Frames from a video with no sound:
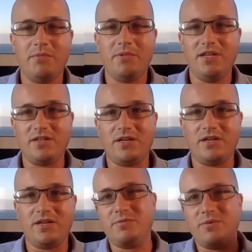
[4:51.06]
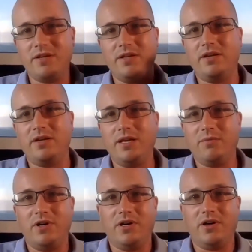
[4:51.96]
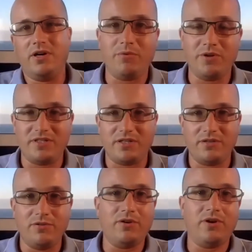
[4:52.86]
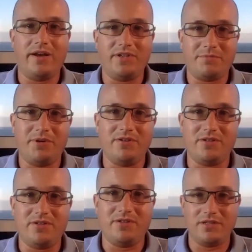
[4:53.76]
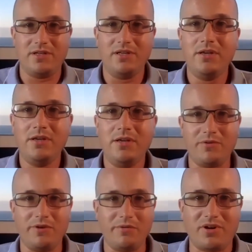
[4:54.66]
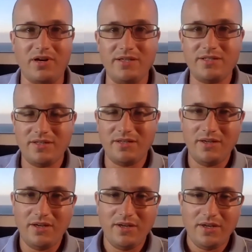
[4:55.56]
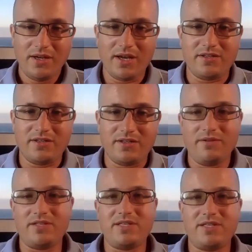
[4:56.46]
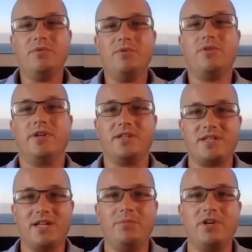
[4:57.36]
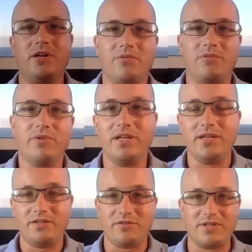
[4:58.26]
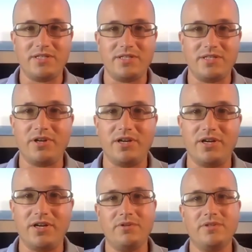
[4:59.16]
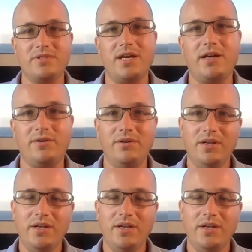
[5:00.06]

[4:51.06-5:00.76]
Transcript: in times when they wanted to not have exposure to Bitcoin price. And so this stable coin has now become a really interesting product because now